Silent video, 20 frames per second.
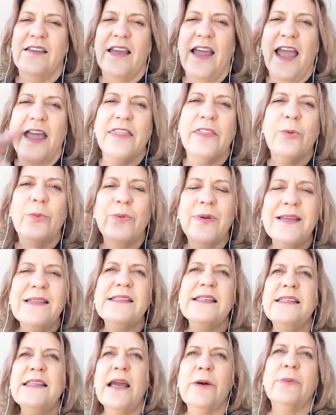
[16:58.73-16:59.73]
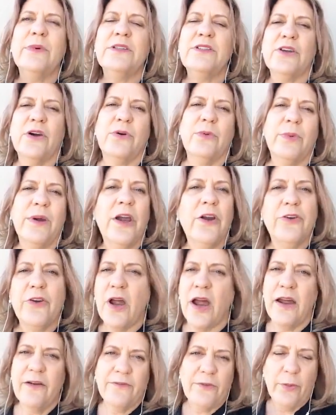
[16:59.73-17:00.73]
And the reason that we are
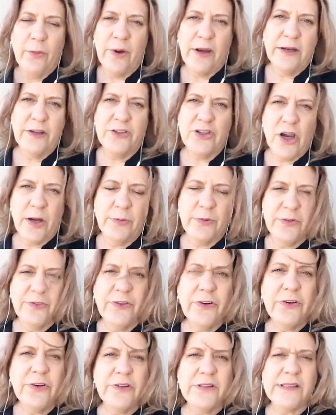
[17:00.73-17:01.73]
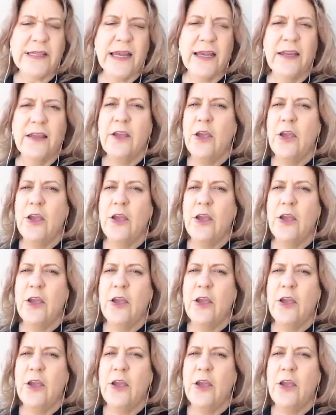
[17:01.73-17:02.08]
not, for one, a job referral site,